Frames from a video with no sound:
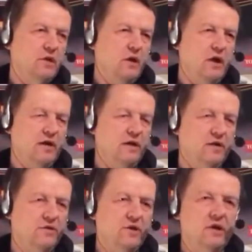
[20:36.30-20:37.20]
Yeah,
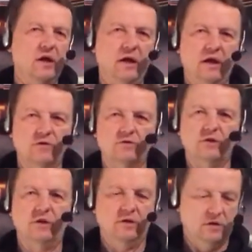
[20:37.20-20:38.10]
I think I
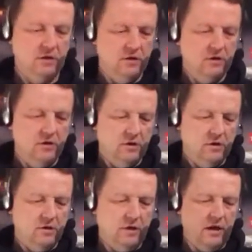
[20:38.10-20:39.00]
actually
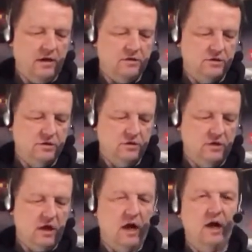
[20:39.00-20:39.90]
asked
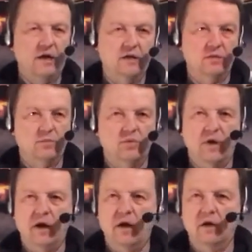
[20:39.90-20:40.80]
God in a
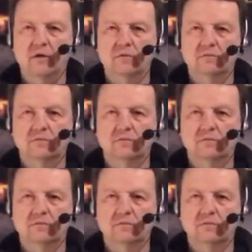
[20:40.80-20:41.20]
prayer